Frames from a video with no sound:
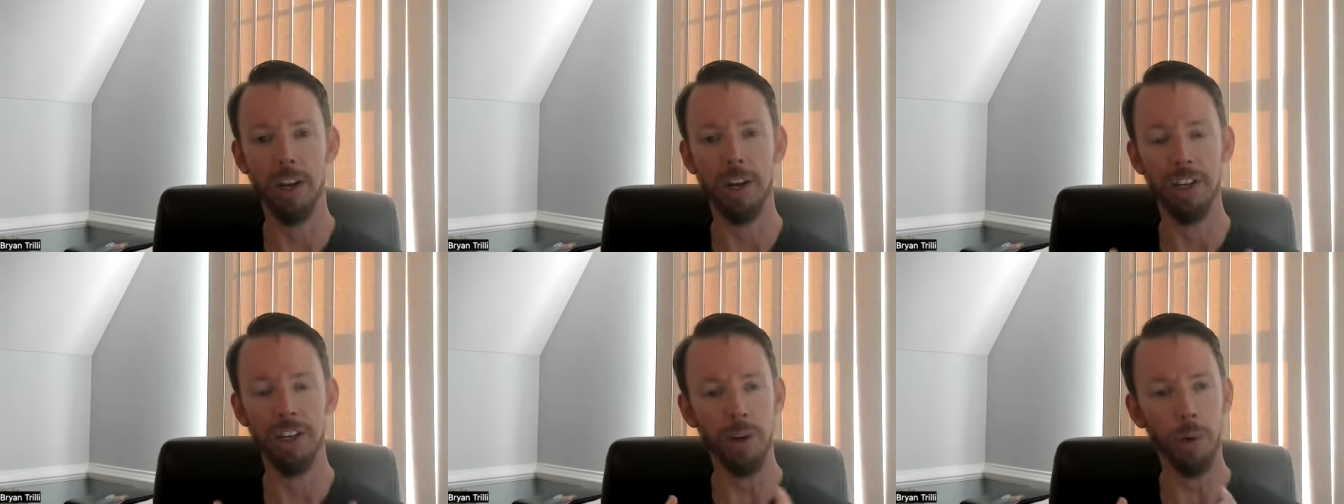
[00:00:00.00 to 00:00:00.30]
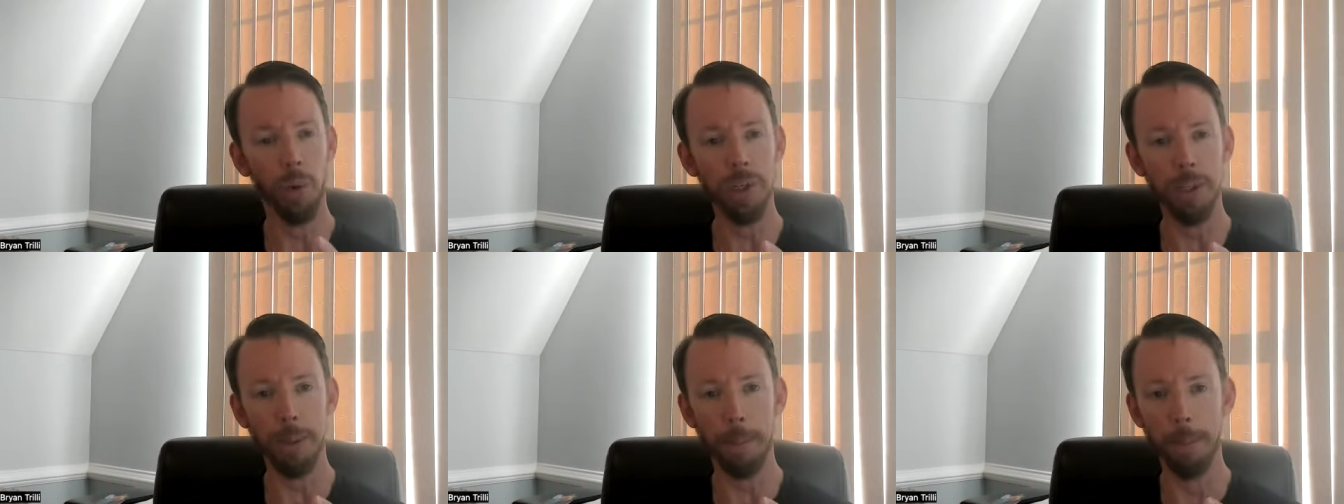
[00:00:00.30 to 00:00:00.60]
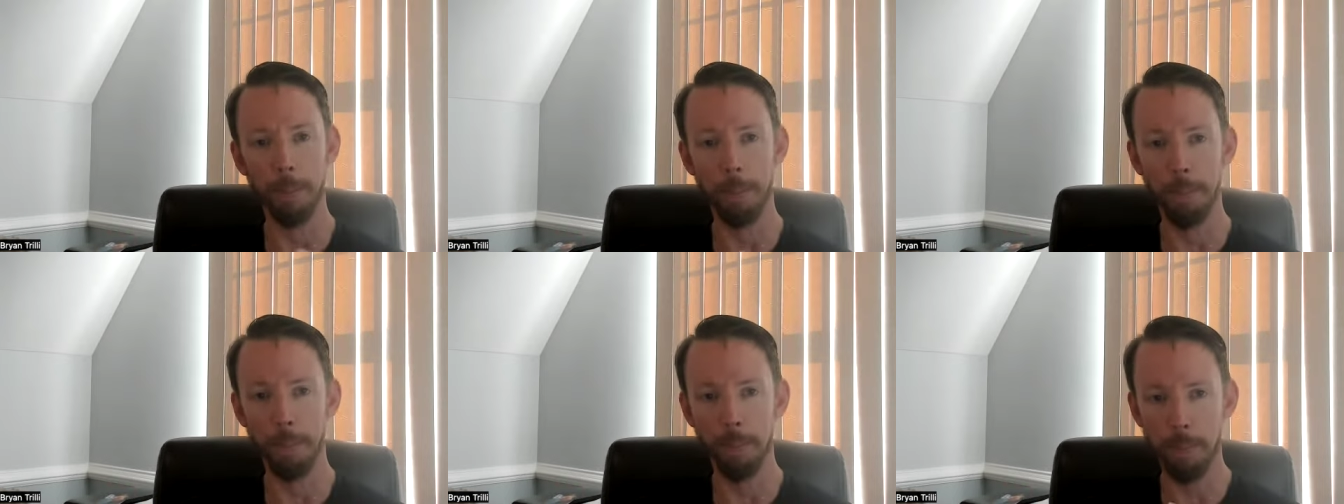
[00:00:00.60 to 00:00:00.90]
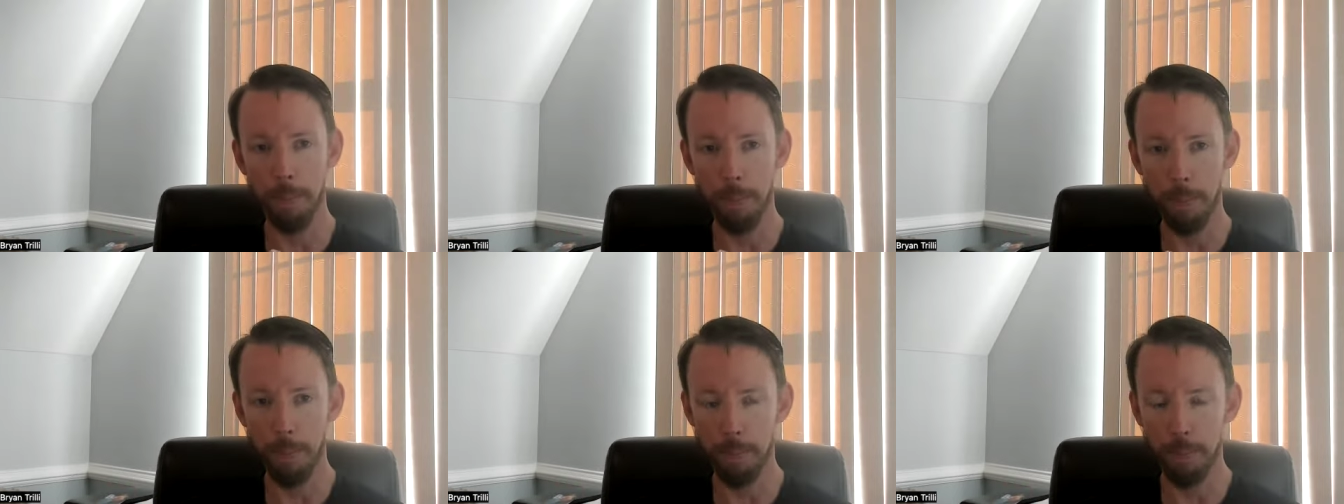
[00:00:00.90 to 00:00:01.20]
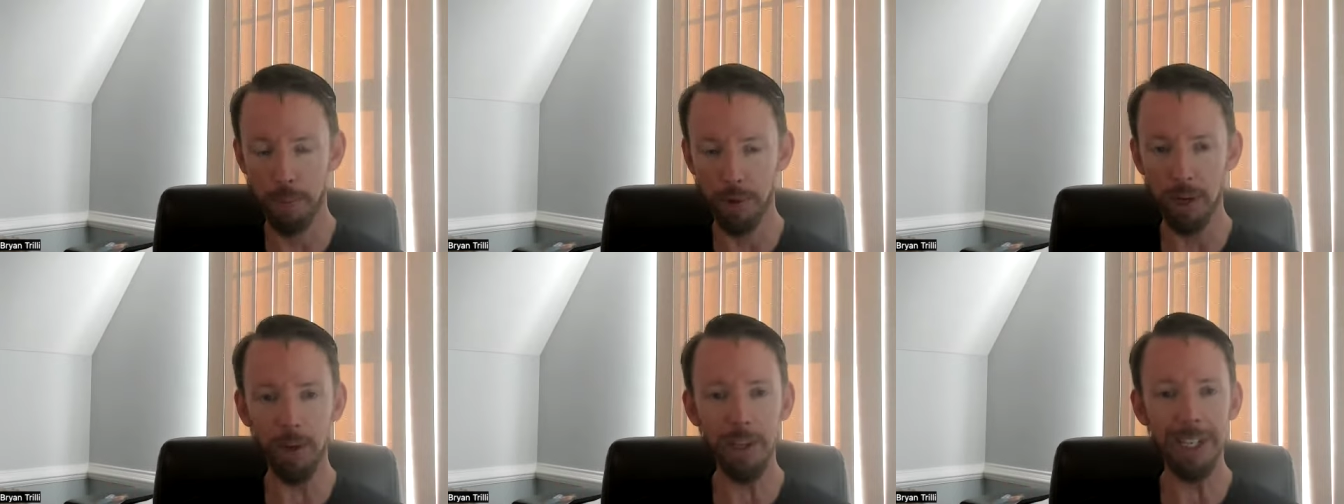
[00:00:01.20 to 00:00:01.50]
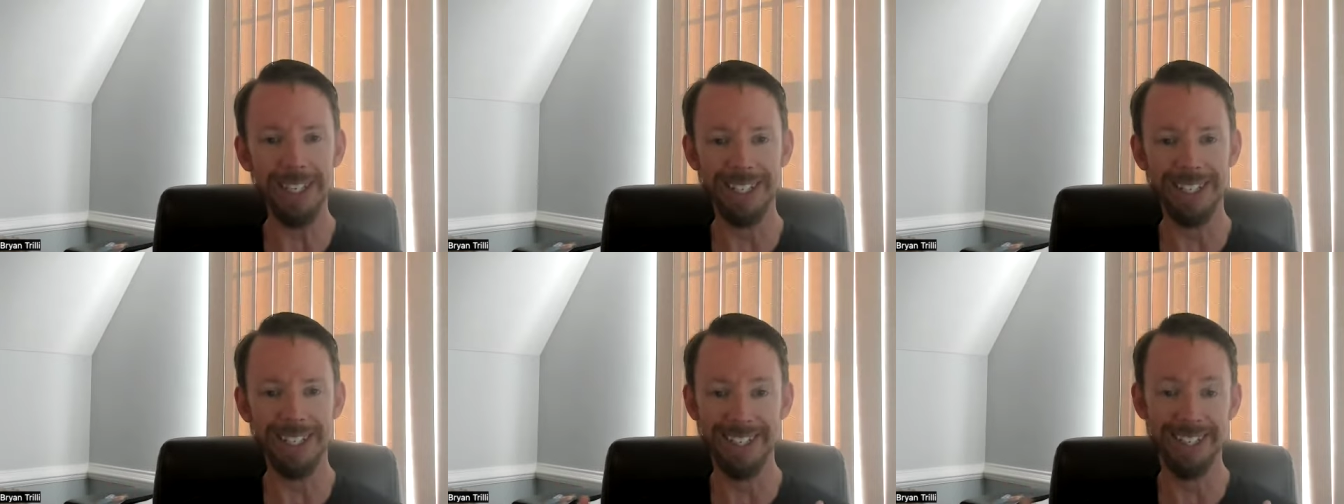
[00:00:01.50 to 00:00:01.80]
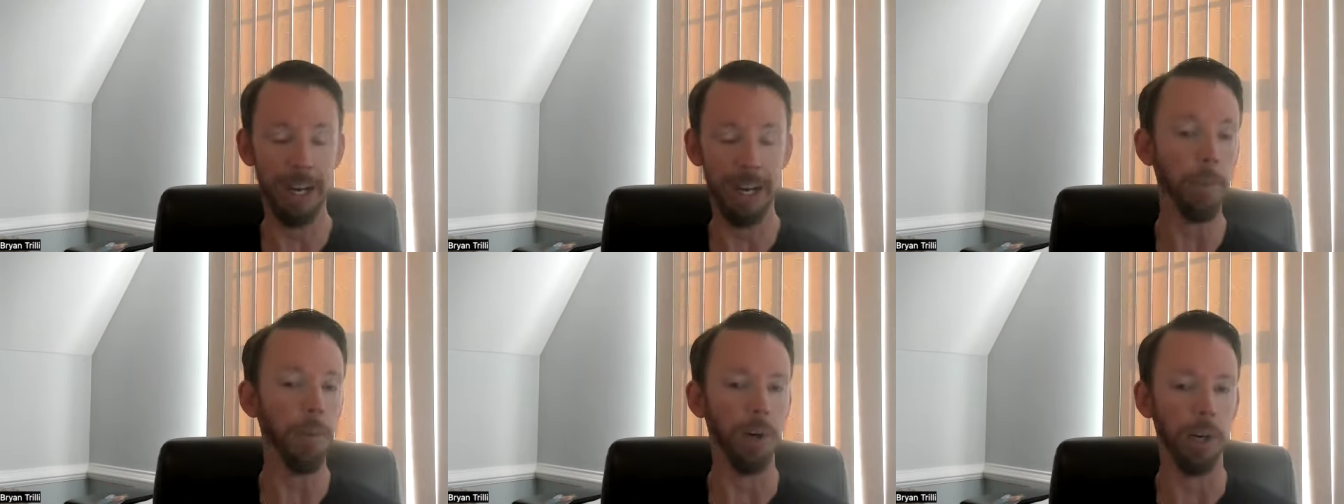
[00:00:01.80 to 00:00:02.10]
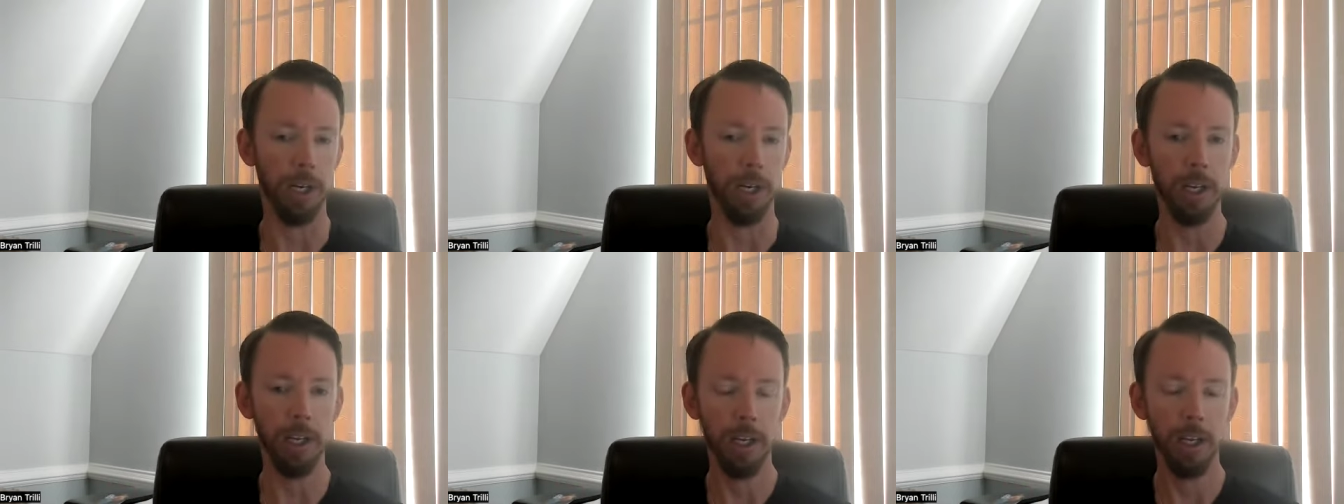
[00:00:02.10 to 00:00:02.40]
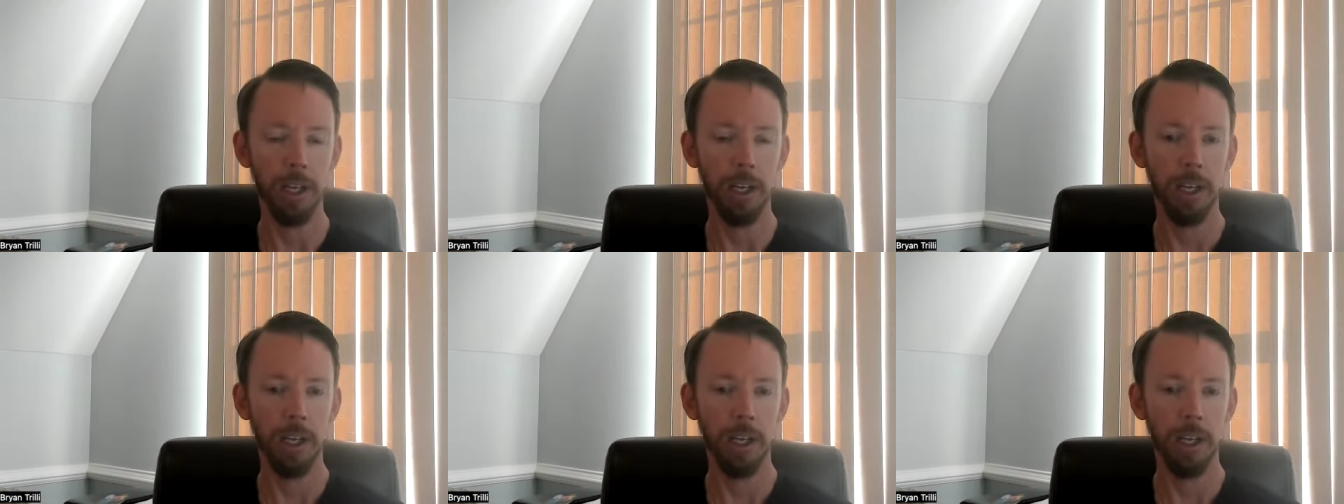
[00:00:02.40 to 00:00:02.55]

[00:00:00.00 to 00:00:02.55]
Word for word: So it was a brilliant summary.